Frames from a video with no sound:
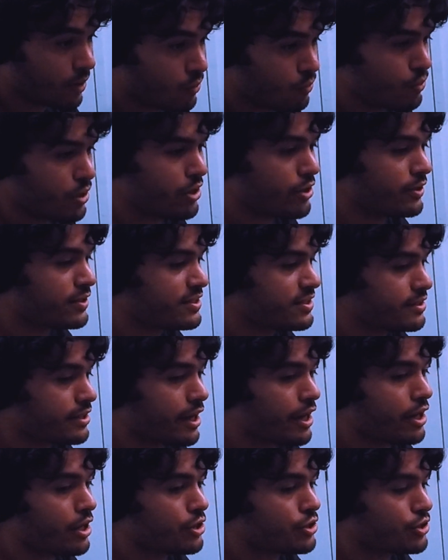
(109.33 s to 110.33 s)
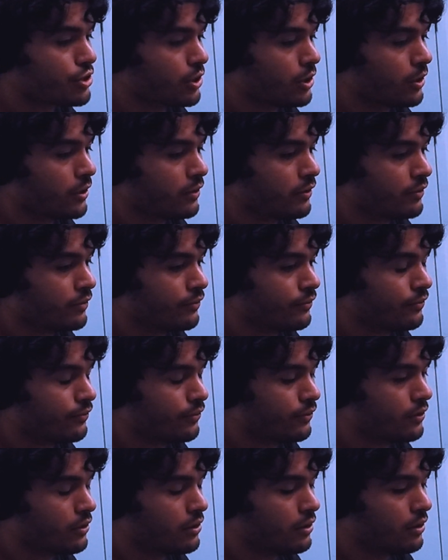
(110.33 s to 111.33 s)
weird stage of,
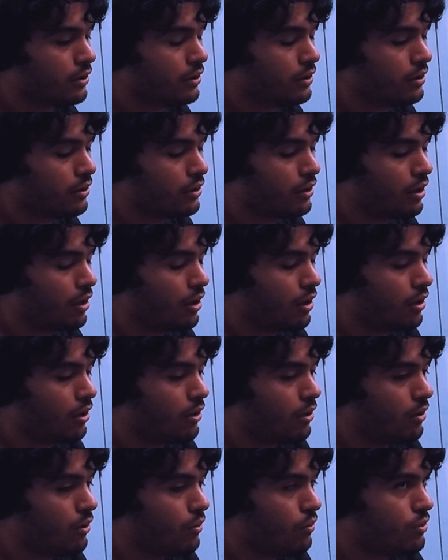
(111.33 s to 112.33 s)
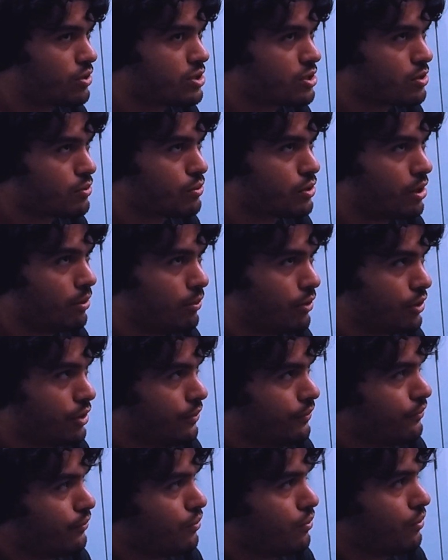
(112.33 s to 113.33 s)
what's the word I'm looking
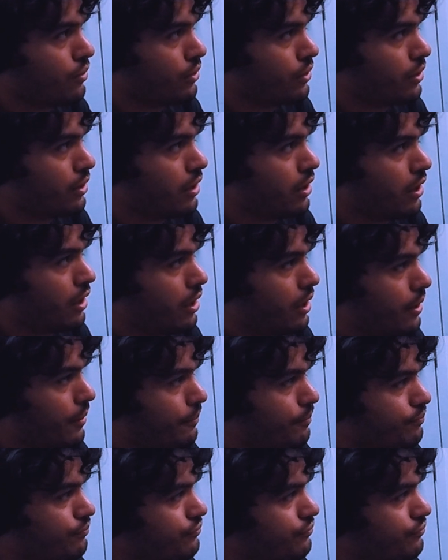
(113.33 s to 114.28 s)
for? A